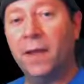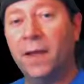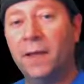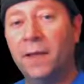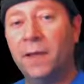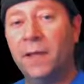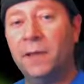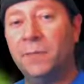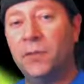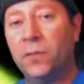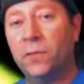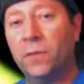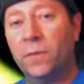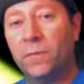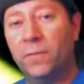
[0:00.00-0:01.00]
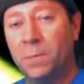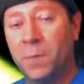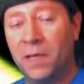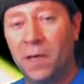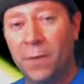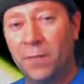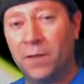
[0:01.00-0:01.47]
and it keeps you from
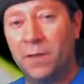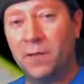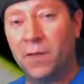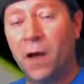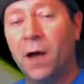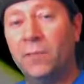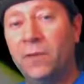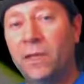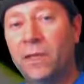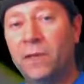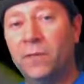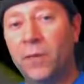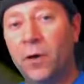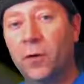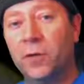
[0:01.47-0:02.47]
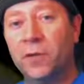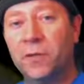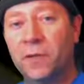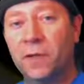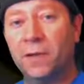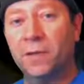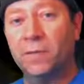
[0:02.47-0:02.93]
becoming a zombie even though you're
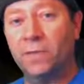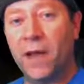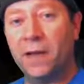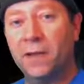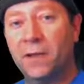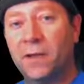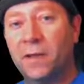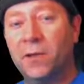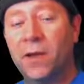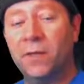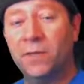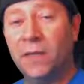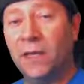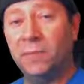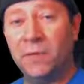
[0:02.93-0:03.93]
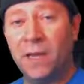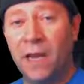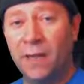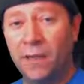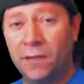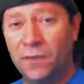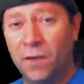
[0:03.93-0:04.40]
still infected. You have to keep
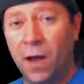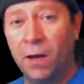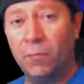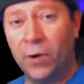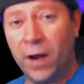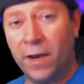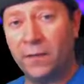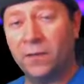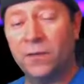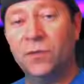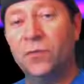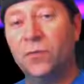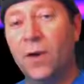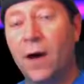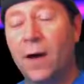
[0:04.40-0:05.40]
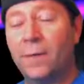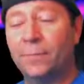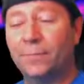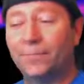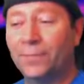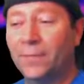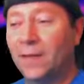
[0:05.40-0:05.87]
taking Zombrex to...
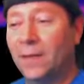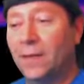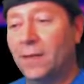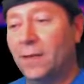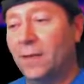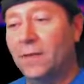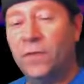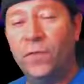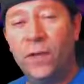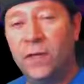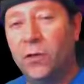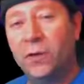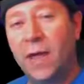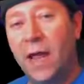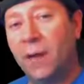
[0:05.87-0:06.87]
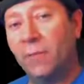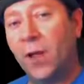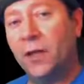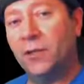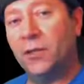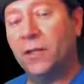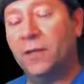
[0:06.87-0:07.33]
It's video game
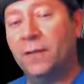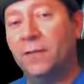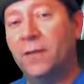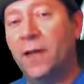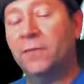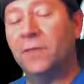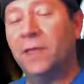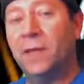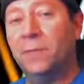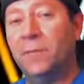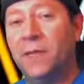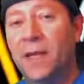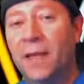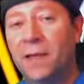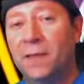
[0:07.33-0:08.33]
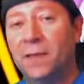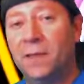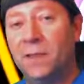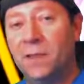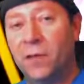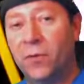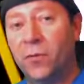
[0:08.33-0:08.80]
logic. You have to keep taking
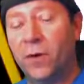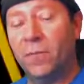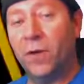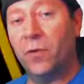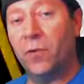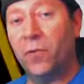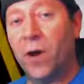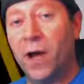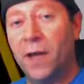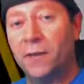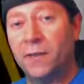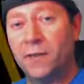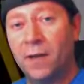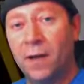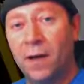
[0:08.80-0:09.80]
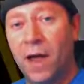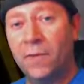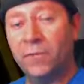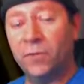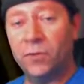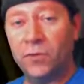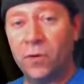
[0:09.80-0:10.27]
this serum, otherwise
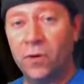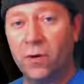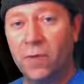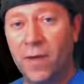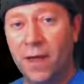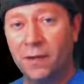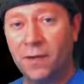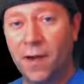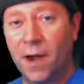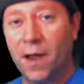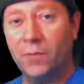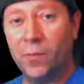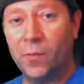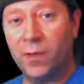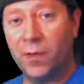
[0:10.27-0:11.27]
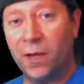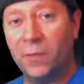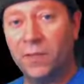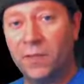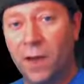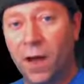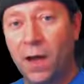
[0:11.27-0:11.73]
after a certain amount of time you become
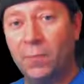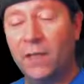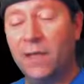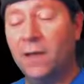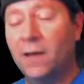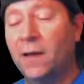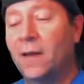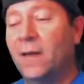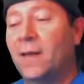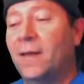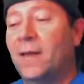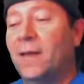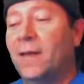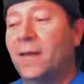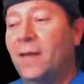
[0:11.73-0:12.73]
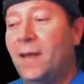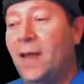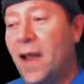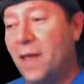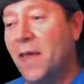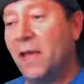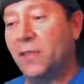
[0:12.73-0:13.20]
a zombie.
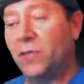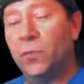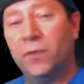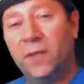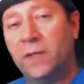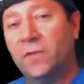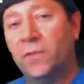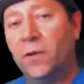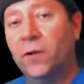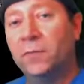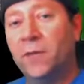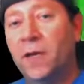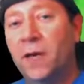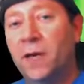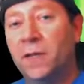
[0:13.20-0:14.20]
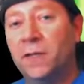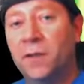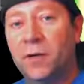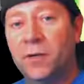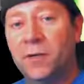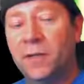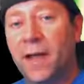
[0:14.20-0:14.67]
And that's what this film does.
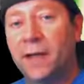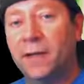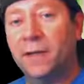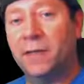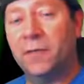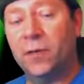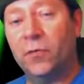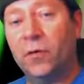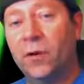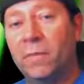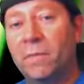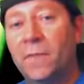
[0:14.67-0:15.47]
There's like a serum